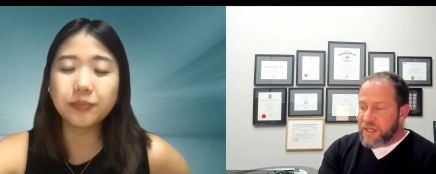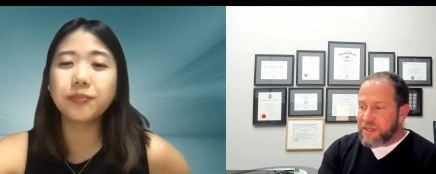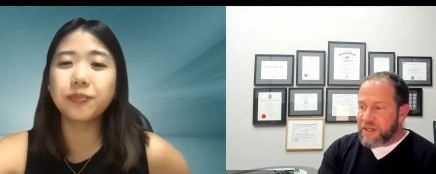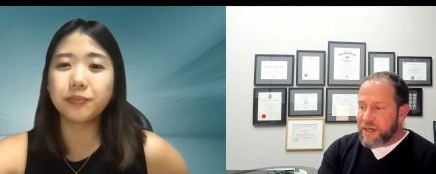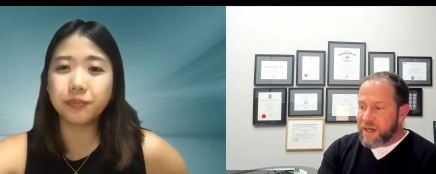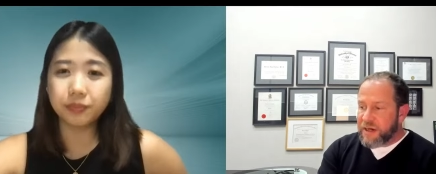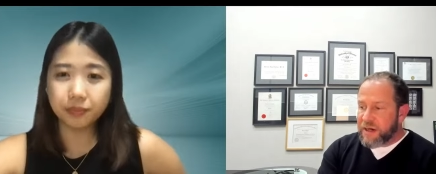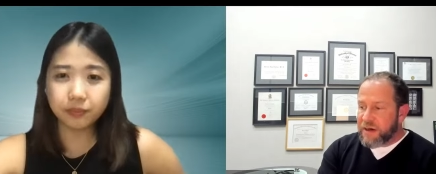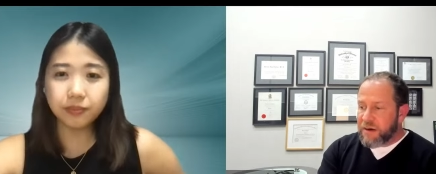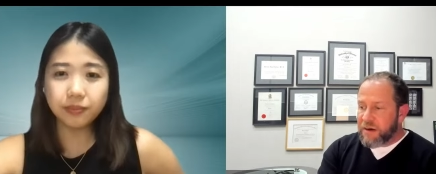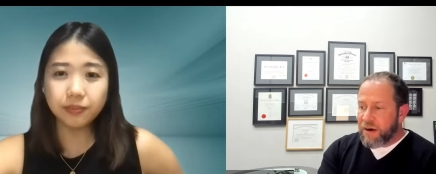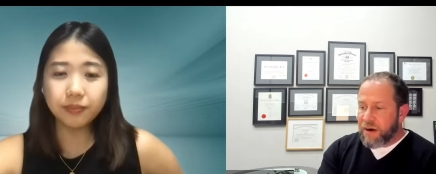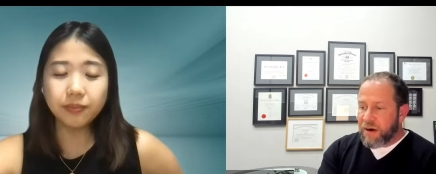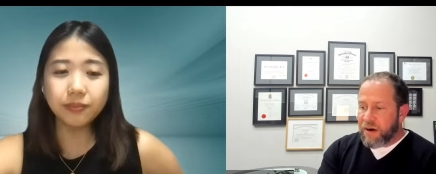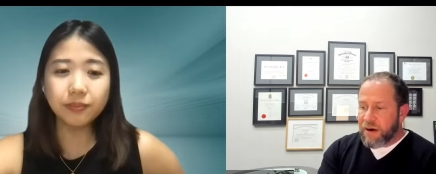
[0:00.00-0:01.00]

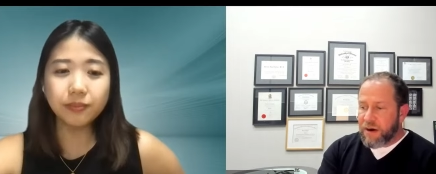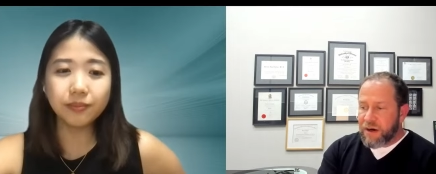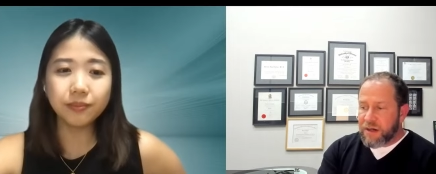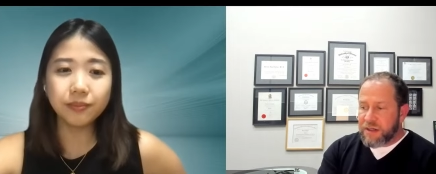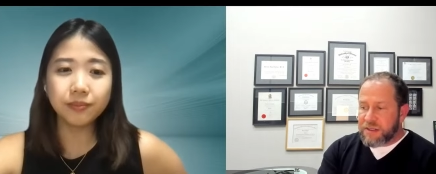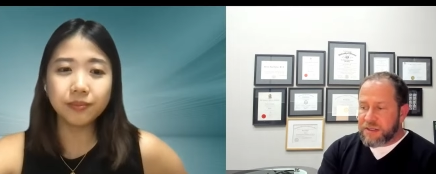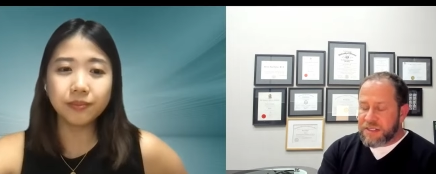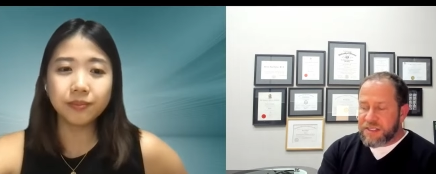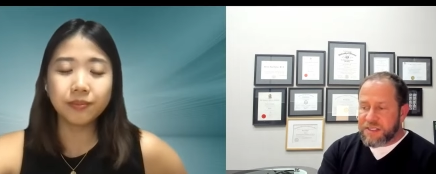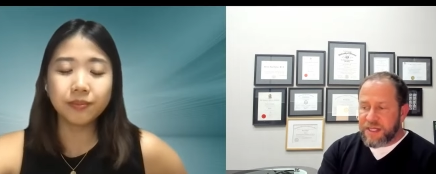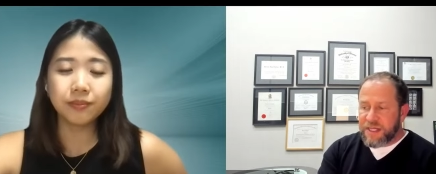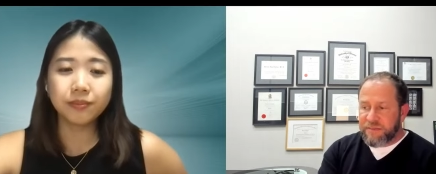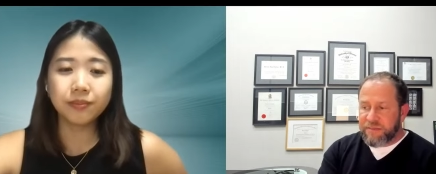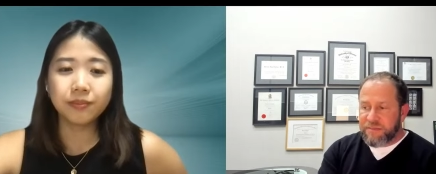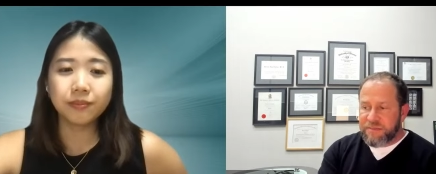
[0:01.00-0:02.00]
Speaker 1: There are
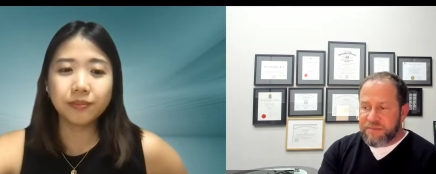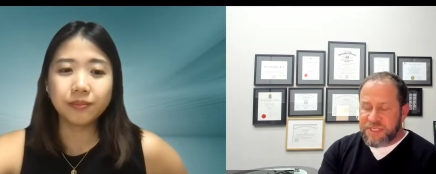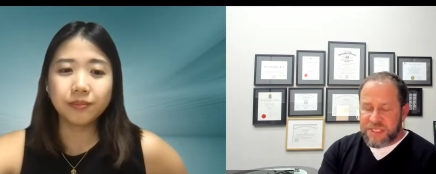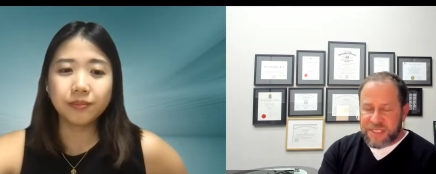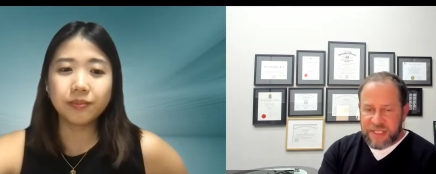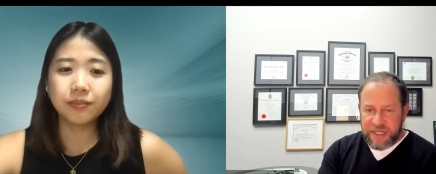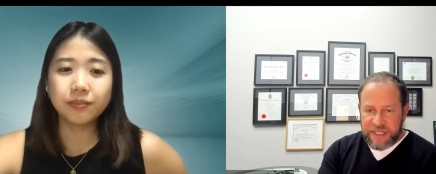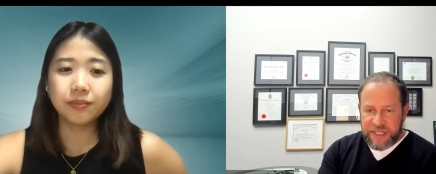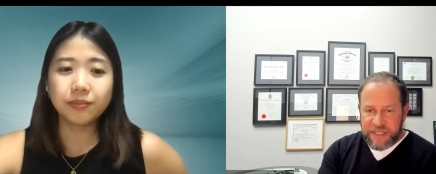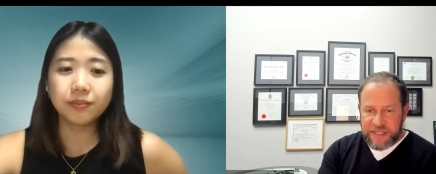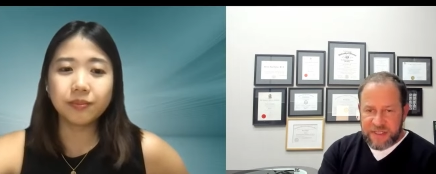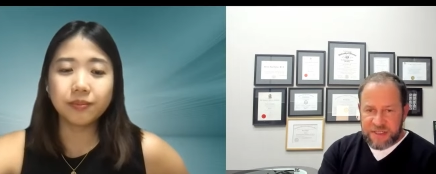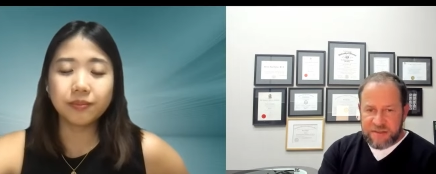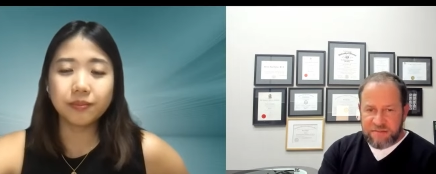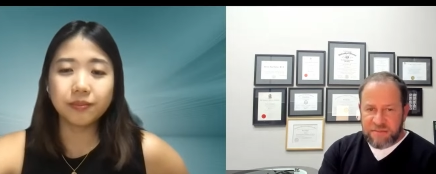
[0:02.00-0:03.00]
some
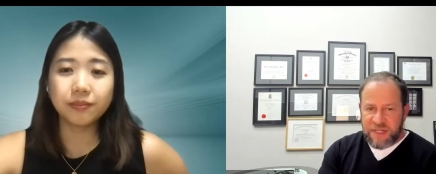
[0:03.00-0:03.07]
studies,